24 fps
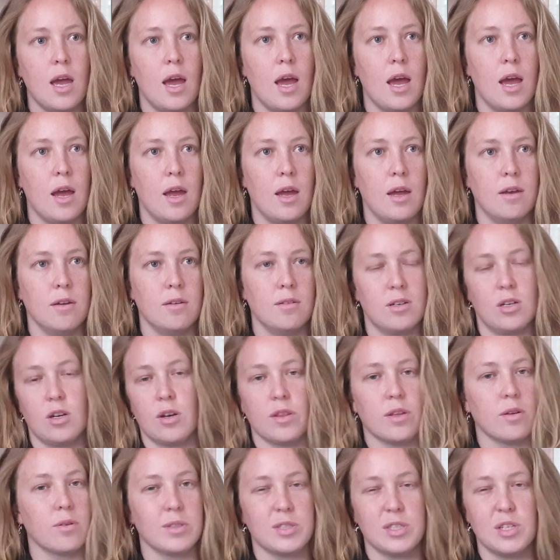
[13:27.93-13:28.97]
and yeah,
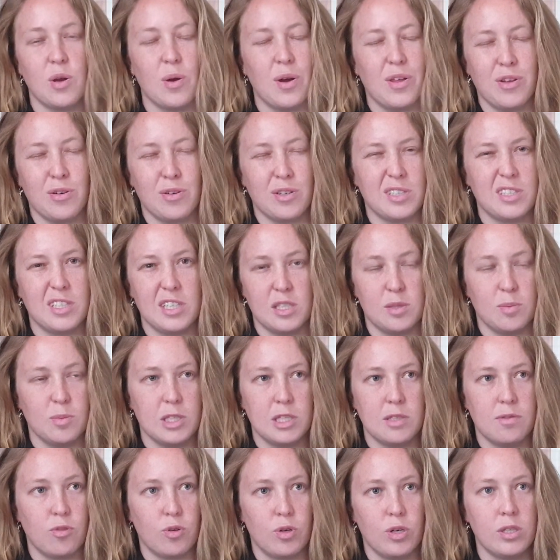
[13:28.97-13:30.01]
there was no other
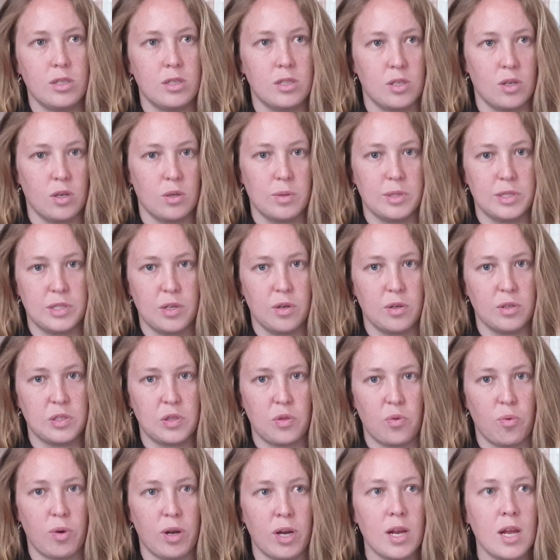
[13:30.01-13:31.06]
assessments for it, so it was those
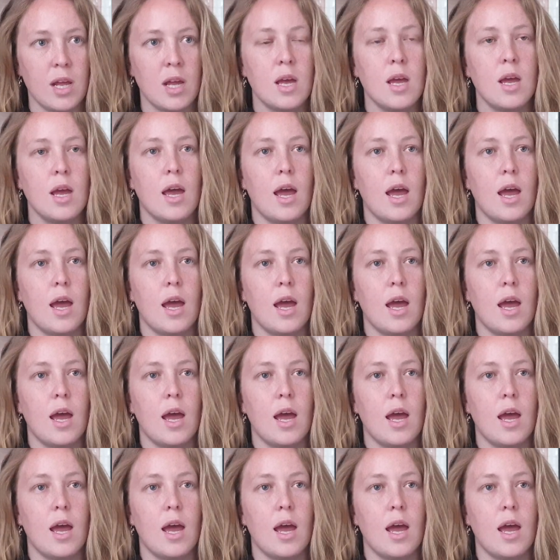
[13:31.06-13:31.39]
3,